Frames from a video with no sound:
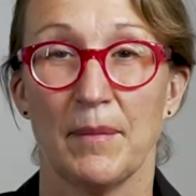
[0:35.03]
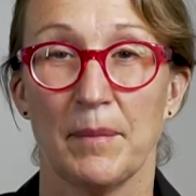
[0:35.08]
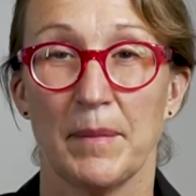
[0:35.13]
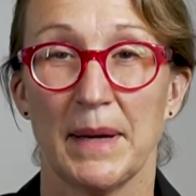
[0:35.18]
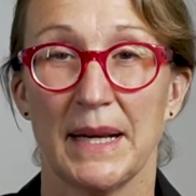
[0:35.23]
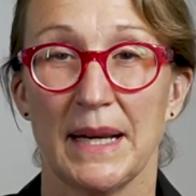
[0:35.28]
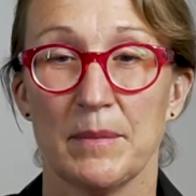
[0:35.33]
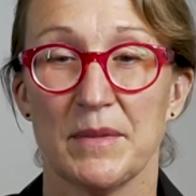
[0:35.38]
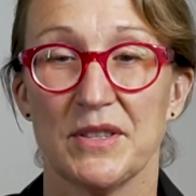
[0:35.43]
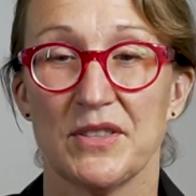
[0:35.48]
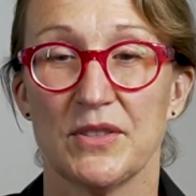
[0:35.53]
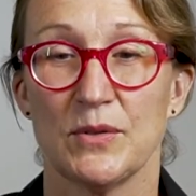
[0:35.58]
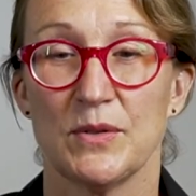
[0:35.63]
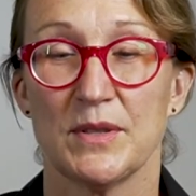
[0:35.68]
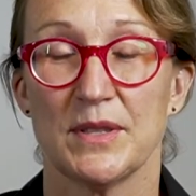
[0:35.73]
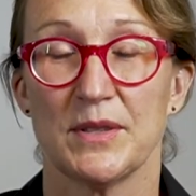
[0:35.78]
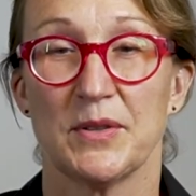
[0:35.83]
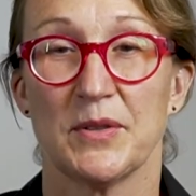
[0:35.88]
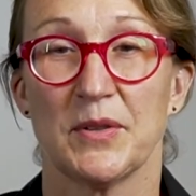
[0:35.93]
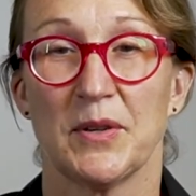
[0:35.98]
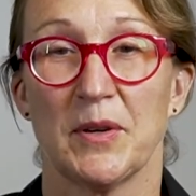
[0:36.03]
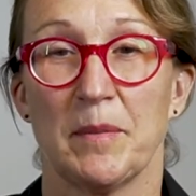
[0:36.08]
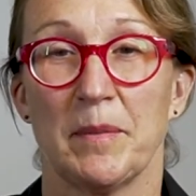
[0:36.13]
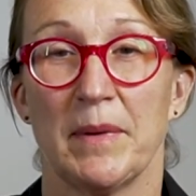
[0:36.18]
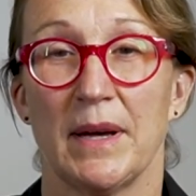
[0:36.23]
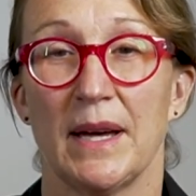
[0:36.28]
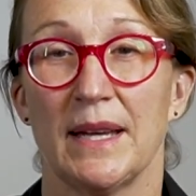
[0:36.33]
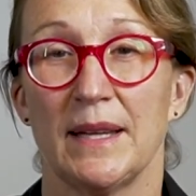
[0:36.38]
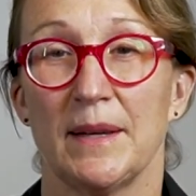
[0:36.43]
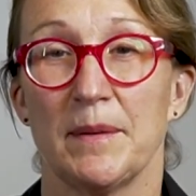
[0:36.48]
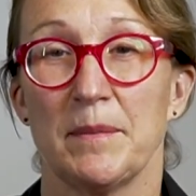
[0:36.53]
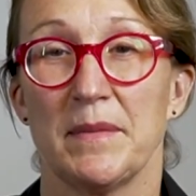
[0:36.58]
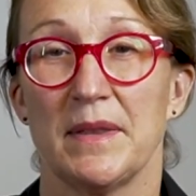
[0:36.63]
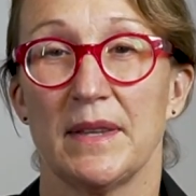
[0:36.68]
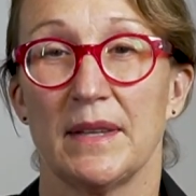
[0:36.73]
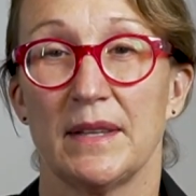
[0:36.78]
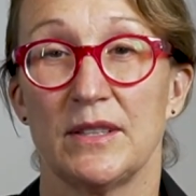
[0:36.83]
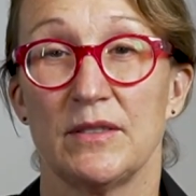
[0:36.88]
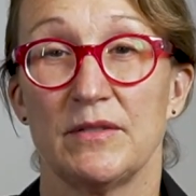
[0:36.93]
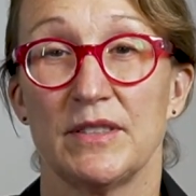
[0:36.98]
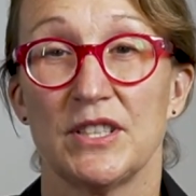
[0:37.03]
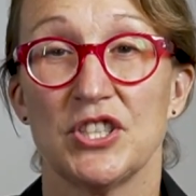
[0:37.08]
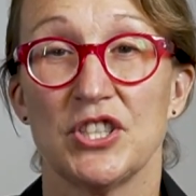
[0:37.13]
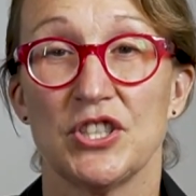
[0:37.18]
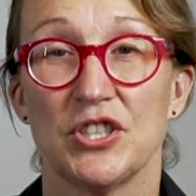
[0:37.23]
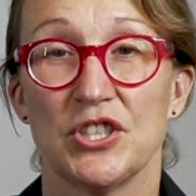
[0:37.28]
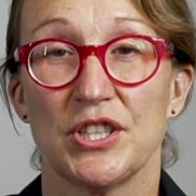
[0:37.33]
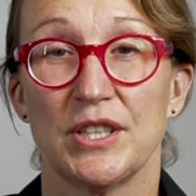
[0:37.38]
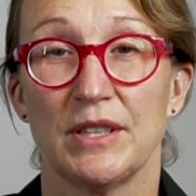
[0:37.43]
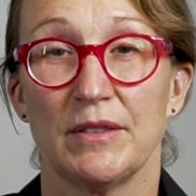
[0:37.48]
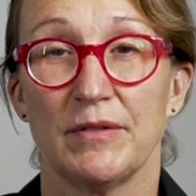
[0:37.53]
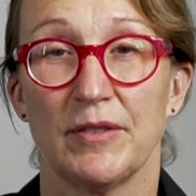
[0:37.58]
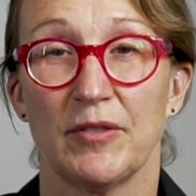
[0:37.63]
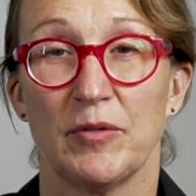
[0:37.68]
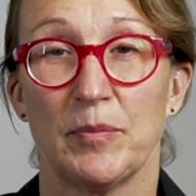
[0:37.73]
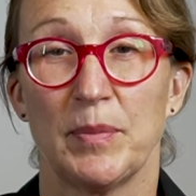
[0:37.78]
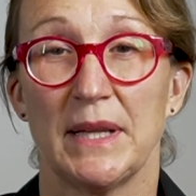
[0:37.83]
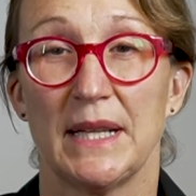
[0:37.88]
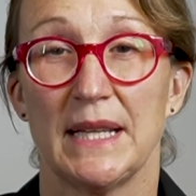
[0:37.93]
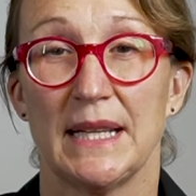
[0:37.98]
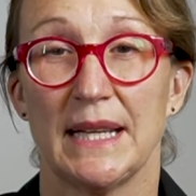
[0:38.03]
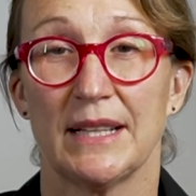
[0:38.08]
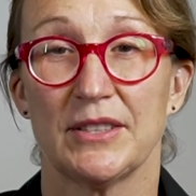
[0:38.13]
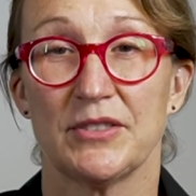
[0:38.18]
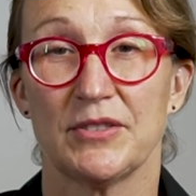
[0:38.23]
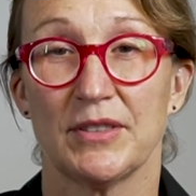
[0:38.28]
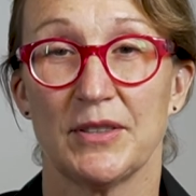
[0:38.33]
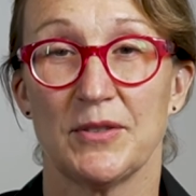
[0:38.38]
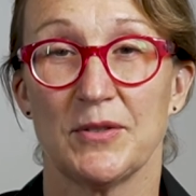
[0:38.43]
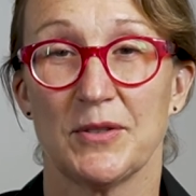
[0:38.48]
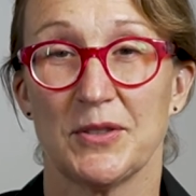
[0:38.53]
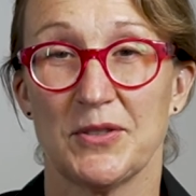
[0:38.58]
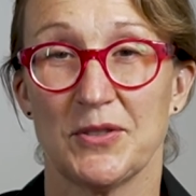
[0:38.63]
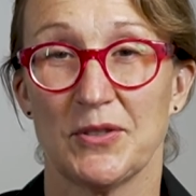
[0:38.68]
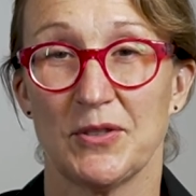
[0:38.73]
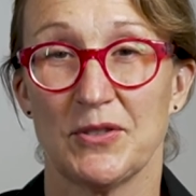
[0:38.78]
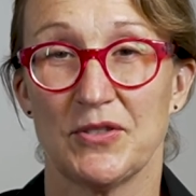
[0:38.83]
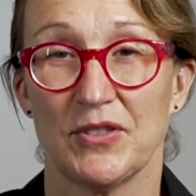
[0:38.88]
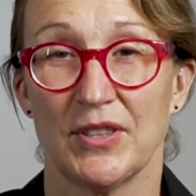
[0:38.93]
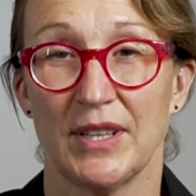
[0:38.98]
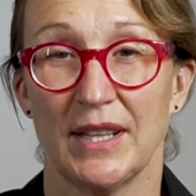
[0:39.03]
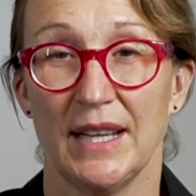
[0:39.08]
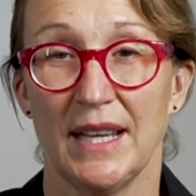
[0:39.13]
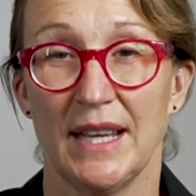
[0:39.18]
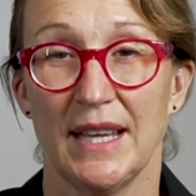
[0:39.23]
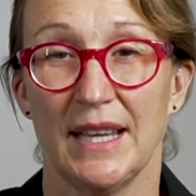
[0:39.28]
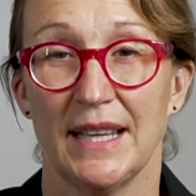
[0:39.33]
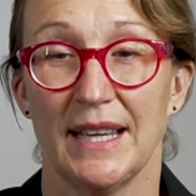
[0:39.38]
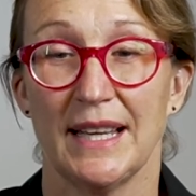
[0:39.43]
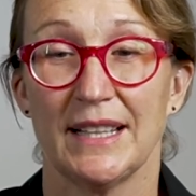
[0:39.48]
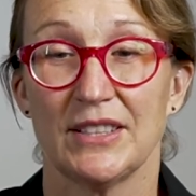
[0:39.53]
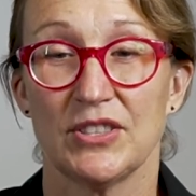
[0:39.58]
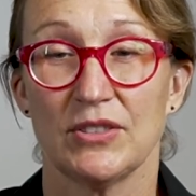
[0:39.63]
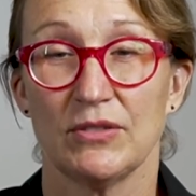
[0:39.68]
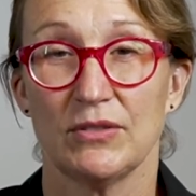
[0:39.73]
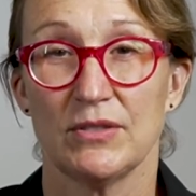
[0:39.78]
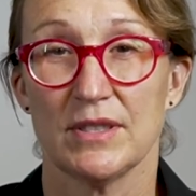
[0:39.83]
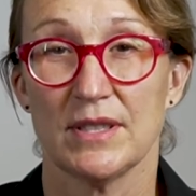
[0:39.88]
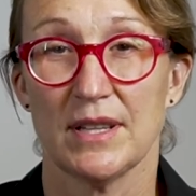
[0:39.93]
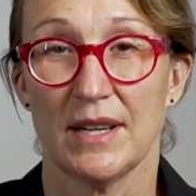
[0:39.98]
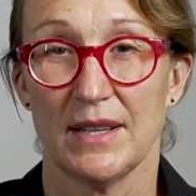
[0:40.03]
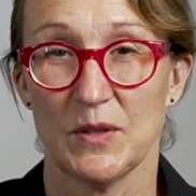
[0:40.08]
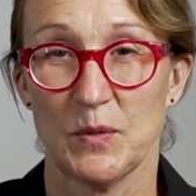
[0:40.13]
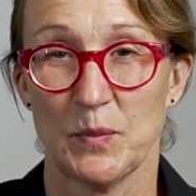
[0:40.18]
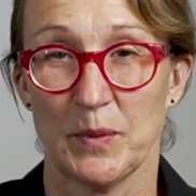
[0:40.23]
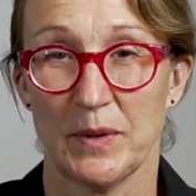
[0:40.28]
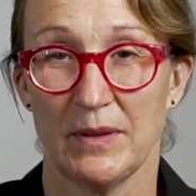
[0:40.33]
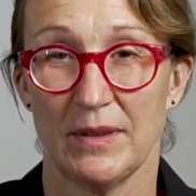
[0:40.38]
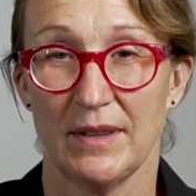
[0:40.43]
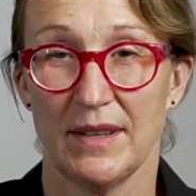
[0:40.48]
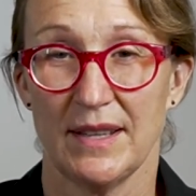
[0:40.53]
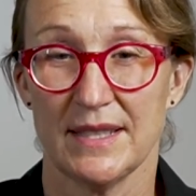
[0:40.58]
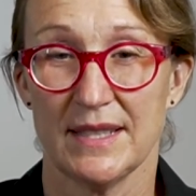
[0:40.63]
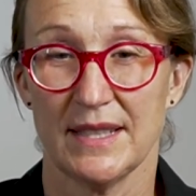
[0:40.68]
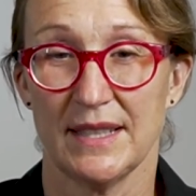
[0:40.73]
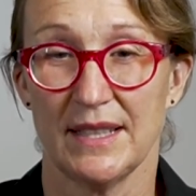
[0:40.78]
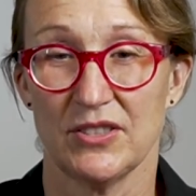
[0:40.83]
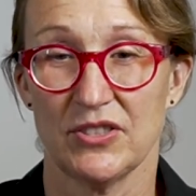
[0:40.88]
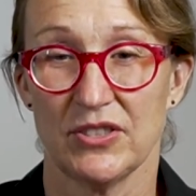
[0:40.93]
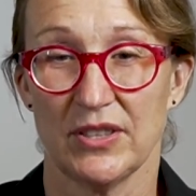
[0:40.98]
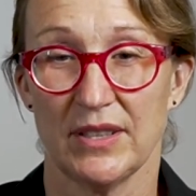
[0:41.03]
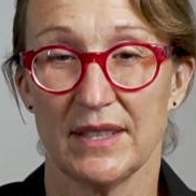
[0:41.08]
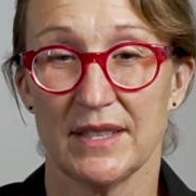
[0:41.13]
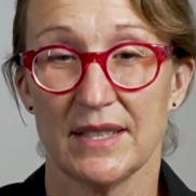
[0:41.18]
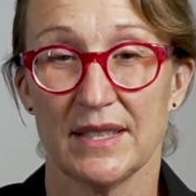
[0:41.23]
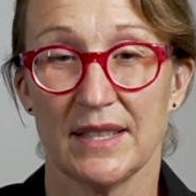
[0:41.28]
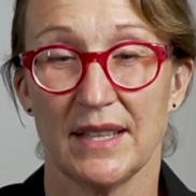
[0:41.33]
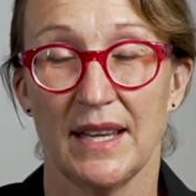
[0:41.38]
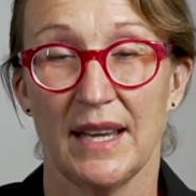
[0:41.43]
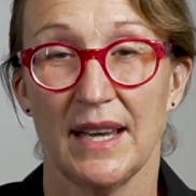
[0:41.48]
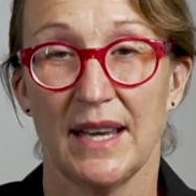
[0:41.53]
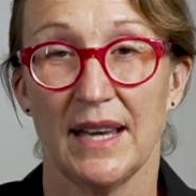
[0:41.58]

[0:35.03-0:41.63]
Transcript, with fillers: My name is Susan Durham. I am the Division Chief of Pediatric Neurosurgery at Children's Hospital Los Angeles.